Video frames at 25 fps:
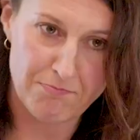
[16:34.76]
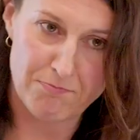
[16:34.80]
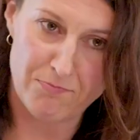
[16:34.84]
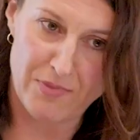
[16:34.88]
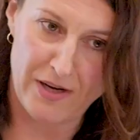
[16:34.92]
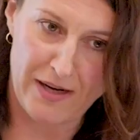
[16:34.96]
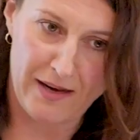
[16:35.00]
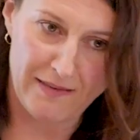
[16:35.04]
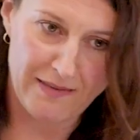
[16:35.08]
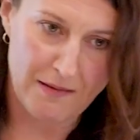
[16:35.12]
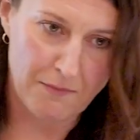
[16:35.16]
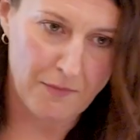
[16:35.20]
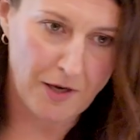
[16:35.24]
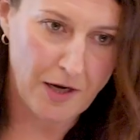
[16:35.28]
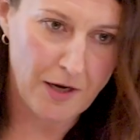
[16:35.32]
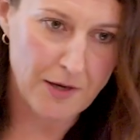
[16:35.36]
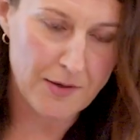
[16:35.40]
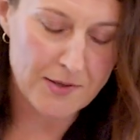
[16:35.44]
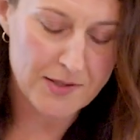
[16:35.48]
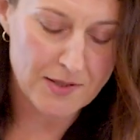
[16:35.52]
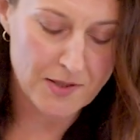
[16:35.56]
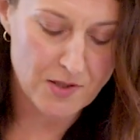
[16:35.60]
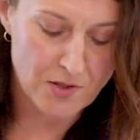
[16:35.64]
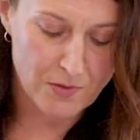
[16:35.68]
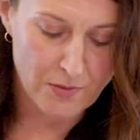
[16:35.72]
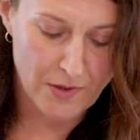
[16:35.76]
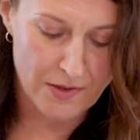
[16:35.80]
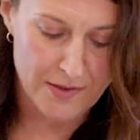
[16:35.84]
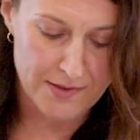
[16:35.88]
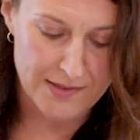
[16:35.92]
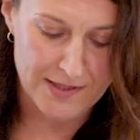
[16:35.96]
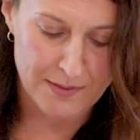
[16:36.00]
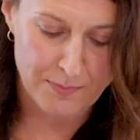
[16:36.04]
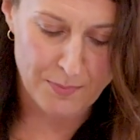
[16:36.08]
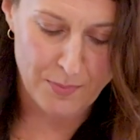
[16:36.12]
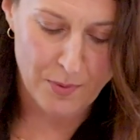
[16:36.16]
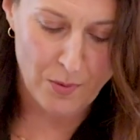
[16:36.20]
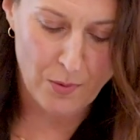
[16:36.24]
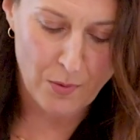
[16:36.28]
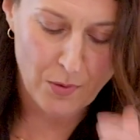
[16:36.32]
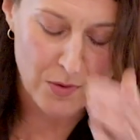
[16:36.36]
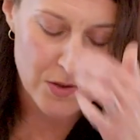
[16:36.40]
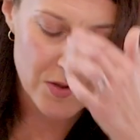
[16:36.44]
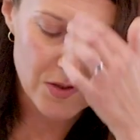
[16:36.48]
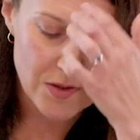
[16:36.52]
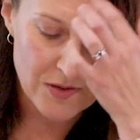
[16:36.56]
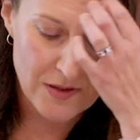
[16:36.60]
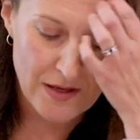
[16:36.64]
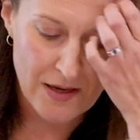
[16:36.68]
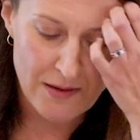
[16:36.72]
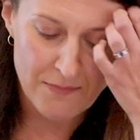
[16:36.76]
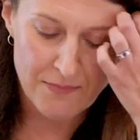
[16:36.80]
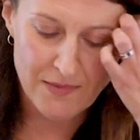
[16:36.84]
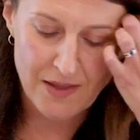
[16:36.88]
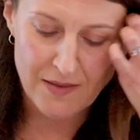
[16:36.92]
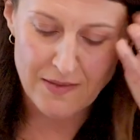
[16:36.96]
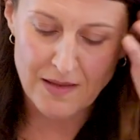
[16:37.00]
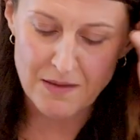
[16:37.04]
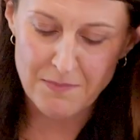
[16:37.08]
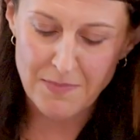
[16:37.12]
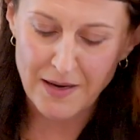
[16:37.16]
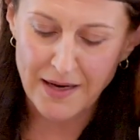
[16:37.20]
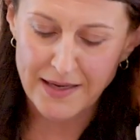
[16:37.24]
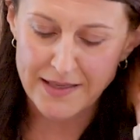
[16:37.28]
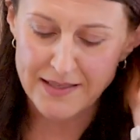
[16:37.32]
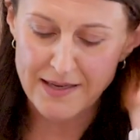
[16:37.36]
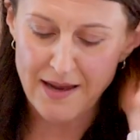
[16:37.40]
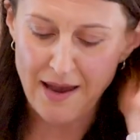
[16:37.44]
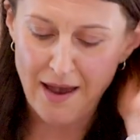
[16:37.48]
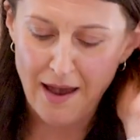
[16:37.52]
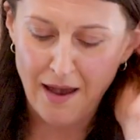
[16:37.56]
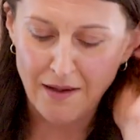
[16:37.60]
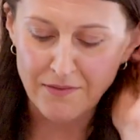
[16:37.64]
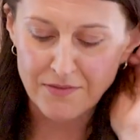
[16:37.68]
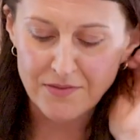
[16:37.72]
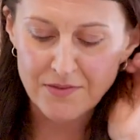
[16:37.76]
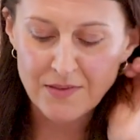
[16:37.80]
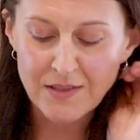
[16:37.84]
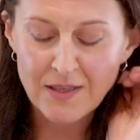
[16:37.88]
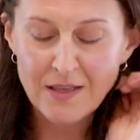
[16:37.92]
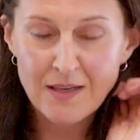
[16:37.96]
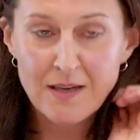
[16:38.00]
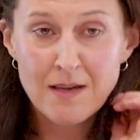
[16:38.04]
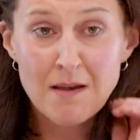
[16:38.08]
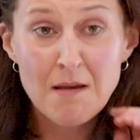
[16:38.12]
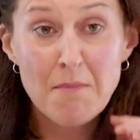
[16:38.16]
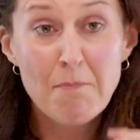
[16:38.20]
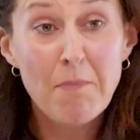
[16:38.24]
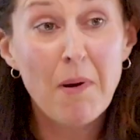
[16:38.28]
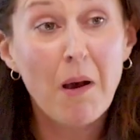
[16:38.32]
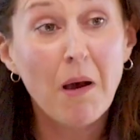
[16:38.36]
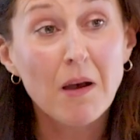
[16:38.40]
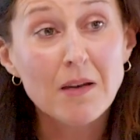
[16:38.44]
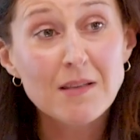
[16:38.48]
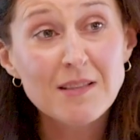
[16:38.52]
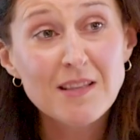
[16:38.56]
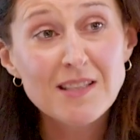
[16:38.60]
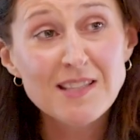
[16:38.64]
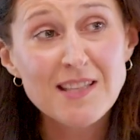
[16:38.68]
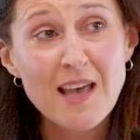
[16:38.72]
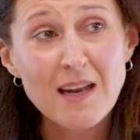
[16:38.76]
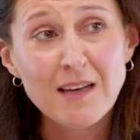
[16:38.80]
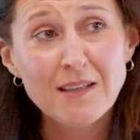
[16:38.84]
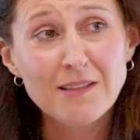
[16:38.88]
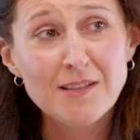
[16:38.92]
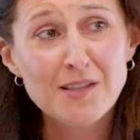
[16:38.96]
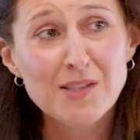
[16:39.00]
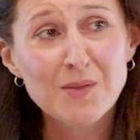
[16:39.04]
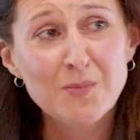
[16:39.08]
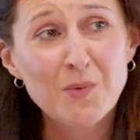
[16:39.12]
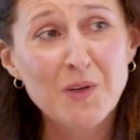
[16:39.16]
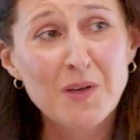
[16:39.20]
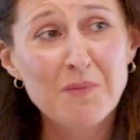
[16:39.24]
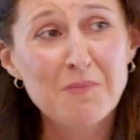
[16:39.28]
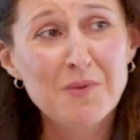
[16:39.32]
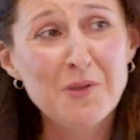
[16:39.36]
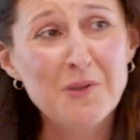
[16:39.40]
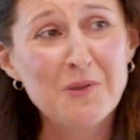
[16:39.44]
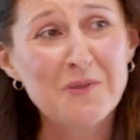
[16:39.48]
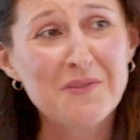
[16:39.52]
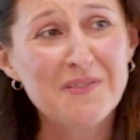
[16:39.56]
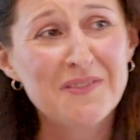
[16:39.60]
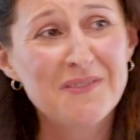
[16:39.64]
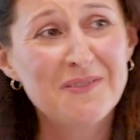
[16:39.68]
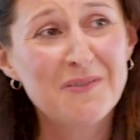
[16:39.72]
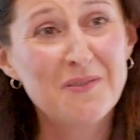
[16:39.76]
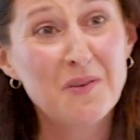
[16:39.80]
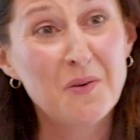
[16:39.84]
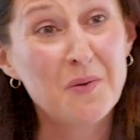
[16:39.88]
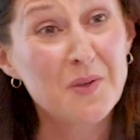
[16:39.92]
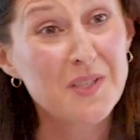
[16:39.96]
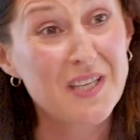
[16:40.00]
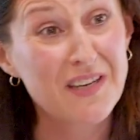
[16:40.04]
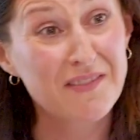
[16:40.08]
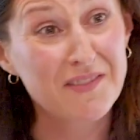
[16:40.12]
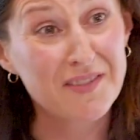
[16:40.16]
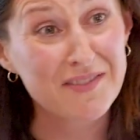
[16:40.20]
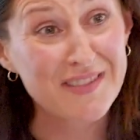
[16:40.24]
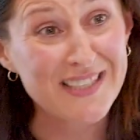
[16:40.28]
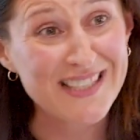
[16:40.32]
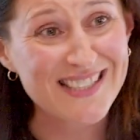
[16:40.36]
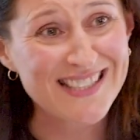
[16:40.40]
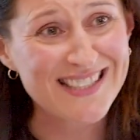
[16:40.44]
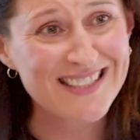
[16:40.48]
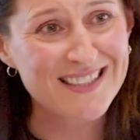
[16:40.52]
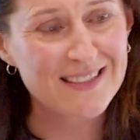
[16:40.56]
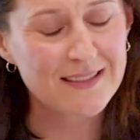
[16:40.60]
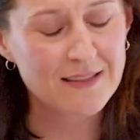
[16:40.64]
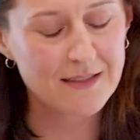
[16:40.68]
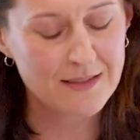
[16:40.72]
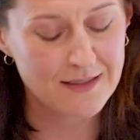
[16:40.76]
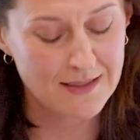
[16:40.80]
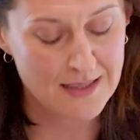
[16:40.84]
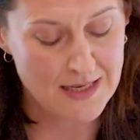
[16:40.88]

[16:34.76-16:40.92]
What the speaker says: bringing them closer to other support that they might have, but the tenant doesn't want to move for whatever reason.